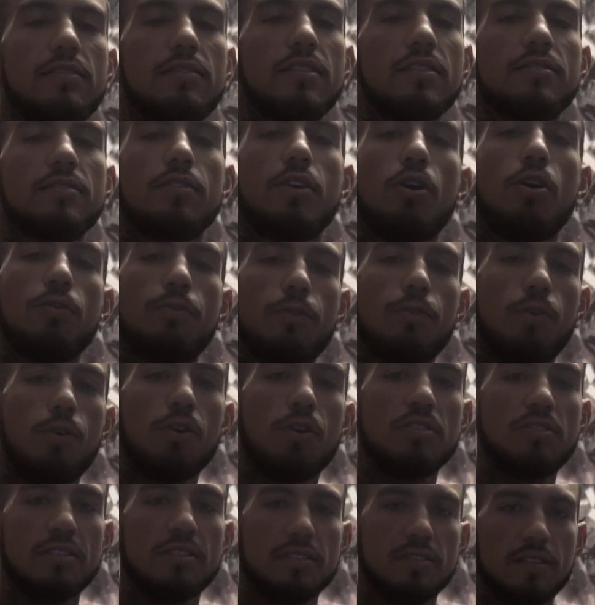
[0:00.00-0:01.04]
there's
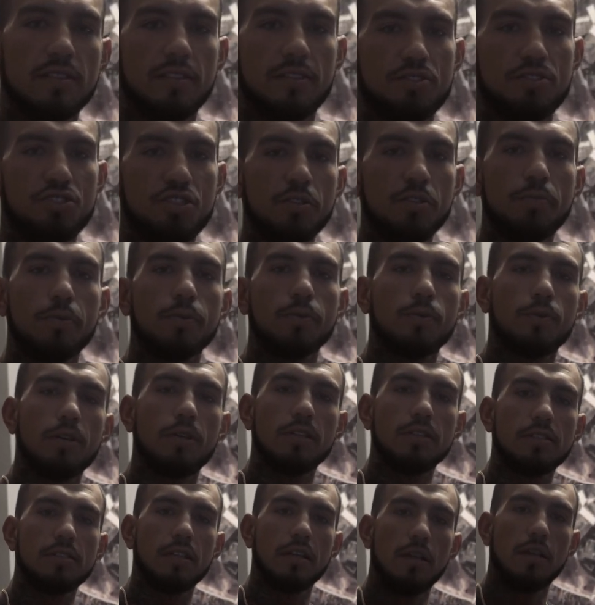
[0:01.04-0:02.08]
cheaper
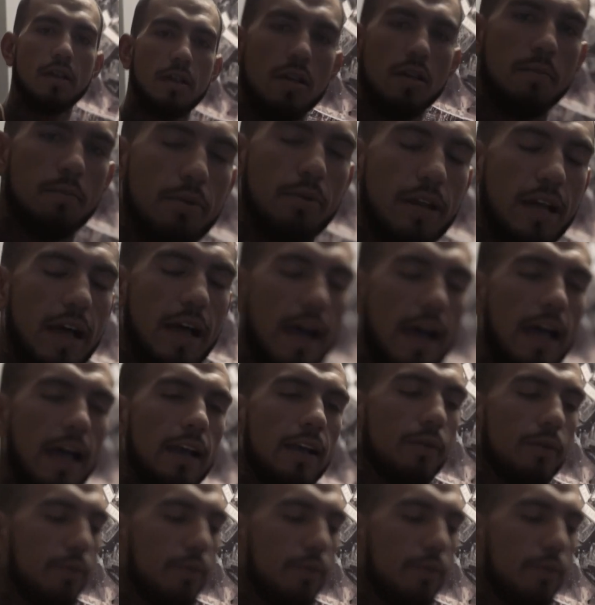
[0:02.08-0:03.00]
ones, but I highly